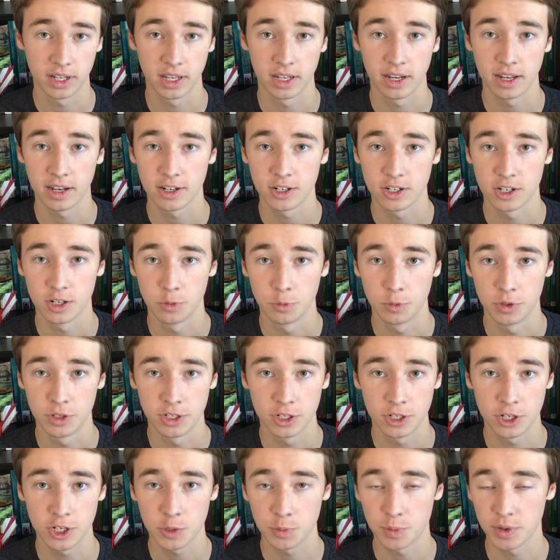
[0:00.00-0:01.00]
connection
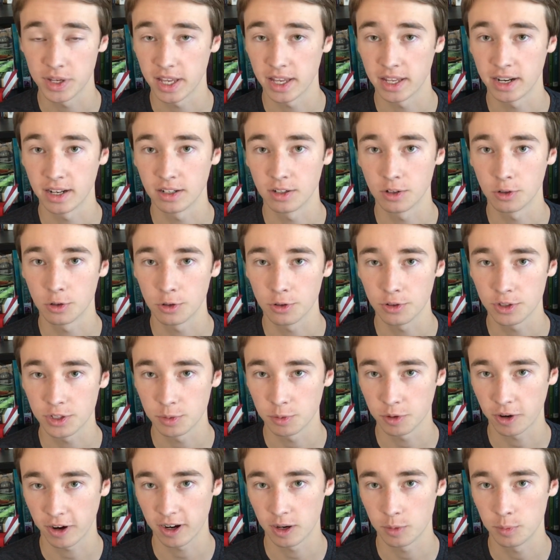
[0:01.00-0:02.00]
was just beginning to hold
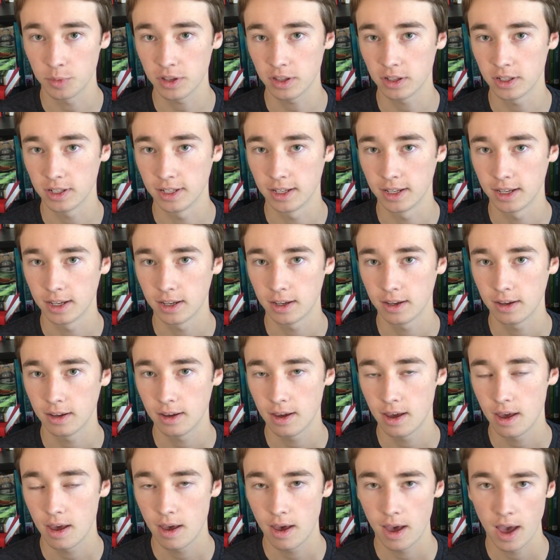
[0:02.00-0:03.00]
some credibility.
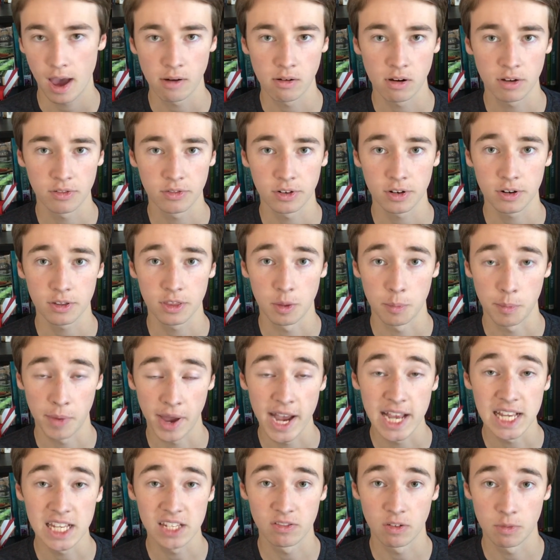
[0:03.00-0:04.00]
However, the
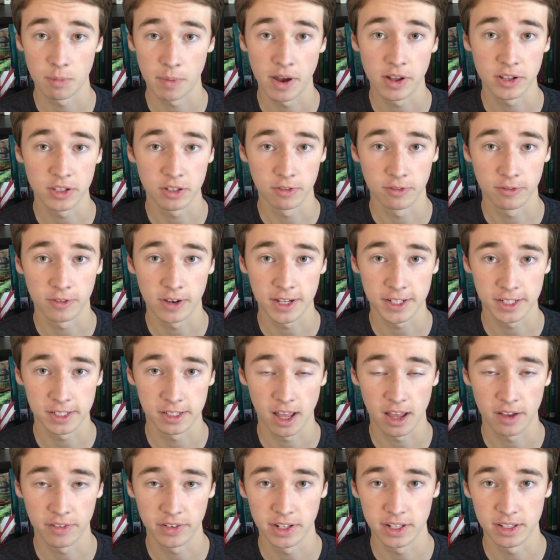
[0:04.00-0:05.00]
massive amounts of
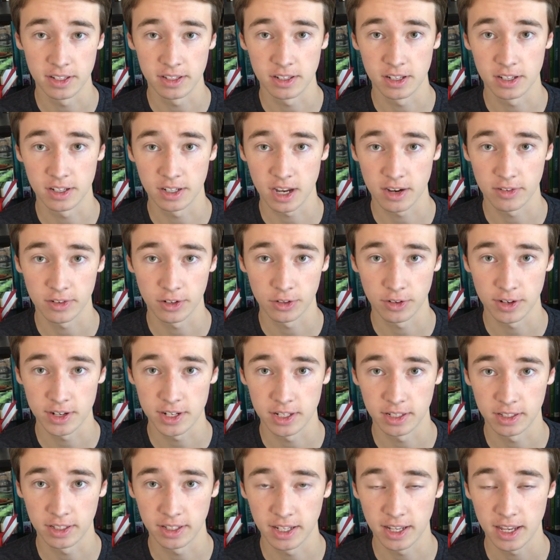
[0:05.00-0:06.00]
fossil evidence discovered
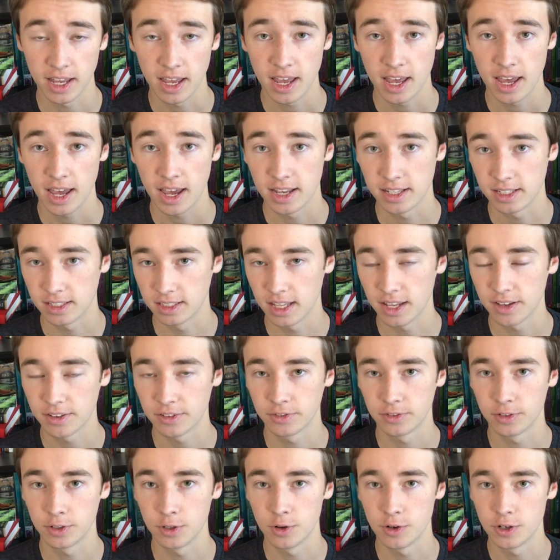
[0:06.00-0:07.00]
recently has
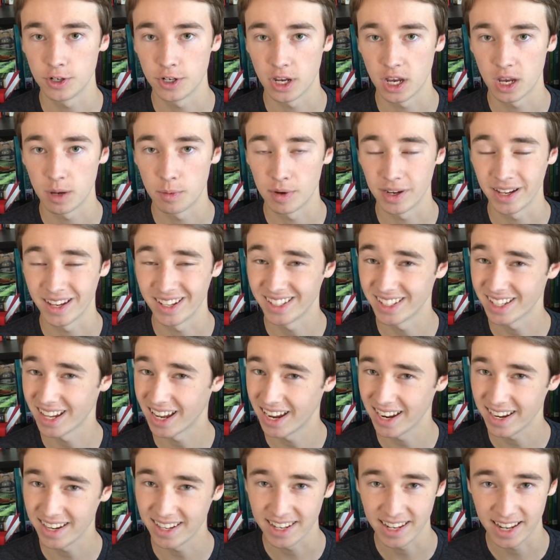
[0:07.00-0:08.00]
left Fiducia among a
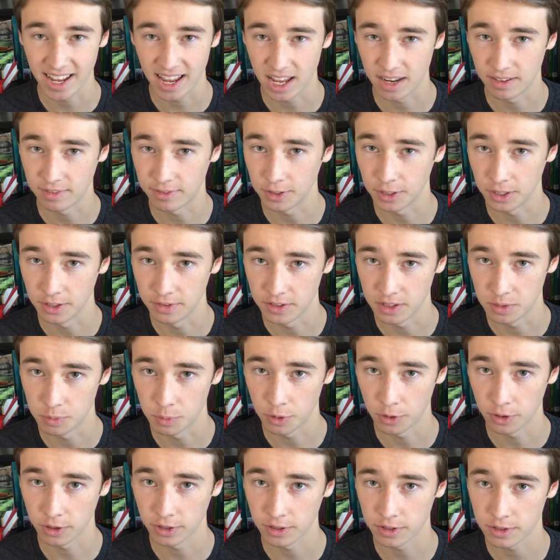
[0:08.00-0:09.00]
tiny handful of
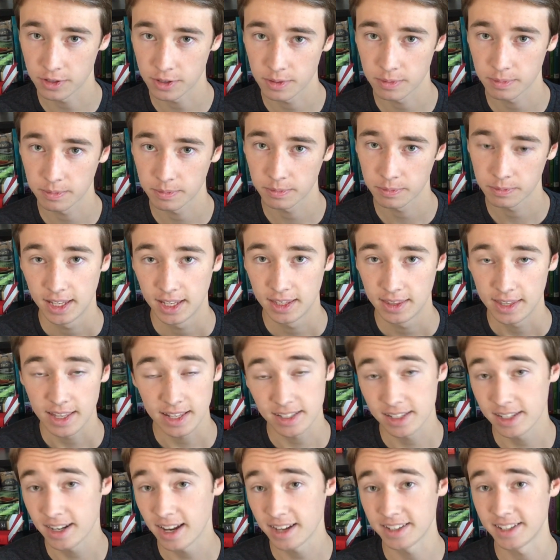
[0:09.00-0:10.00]
supporters.
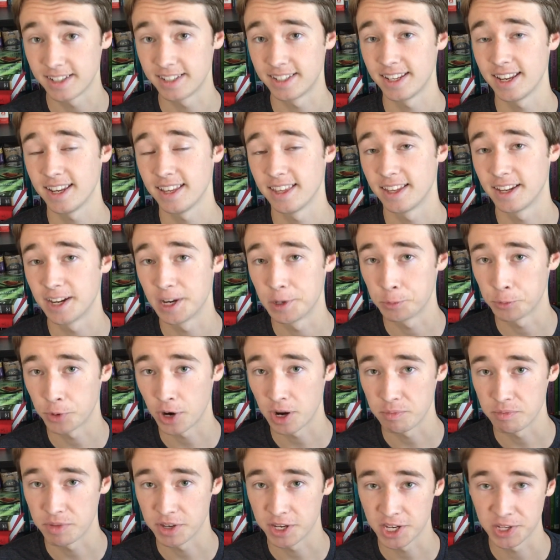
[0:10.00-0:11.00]
That's not to say that I'm
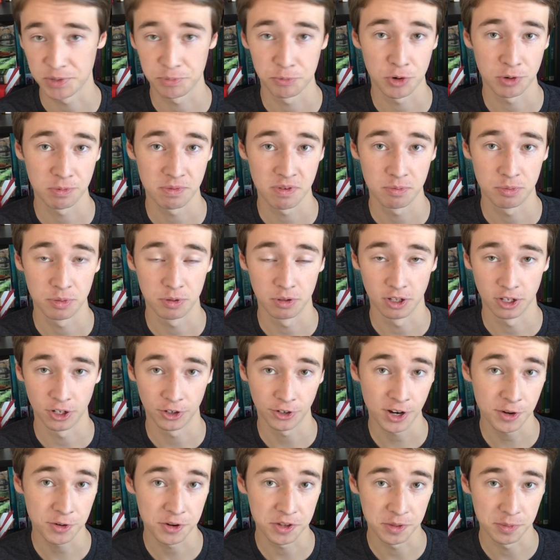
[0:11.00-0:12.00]
right because more people will
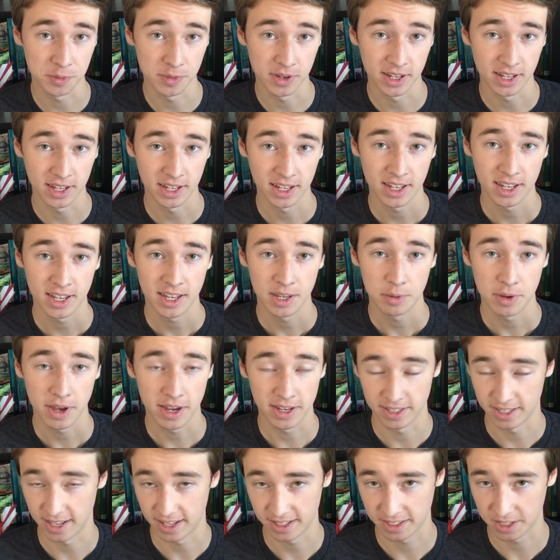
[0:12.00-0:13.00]
agree with me,
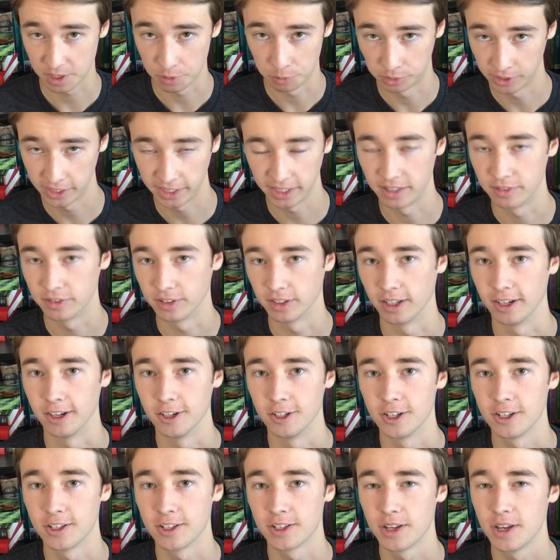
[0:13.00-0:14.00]
as that's completely
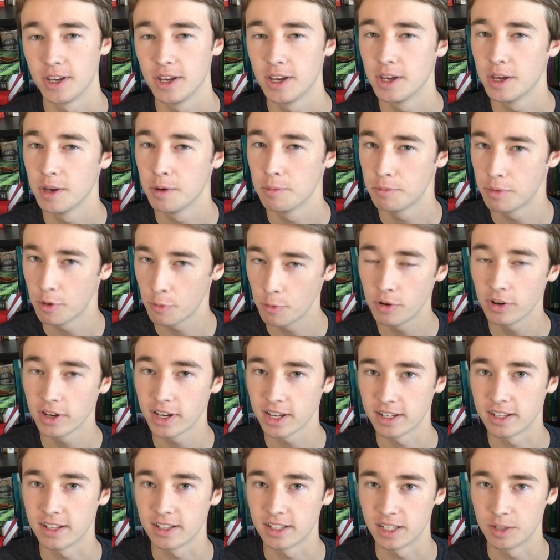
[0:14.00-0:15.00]
fallacious, but we'll
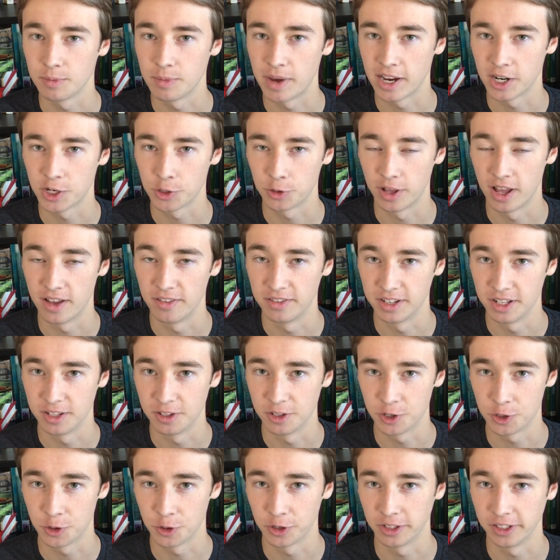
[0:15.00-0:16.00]
get to some actual
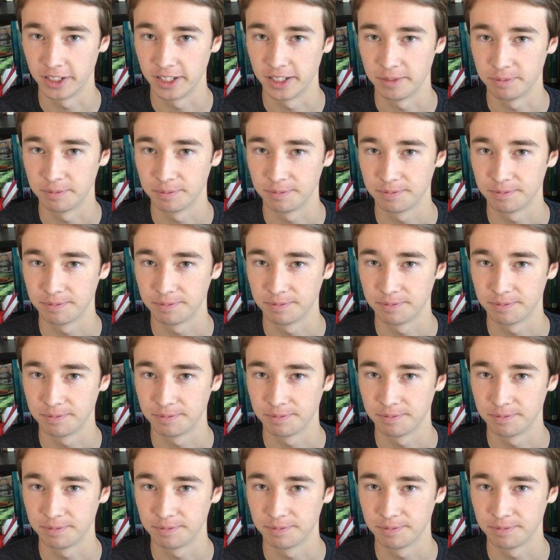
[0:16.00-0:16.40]
evidence shortly.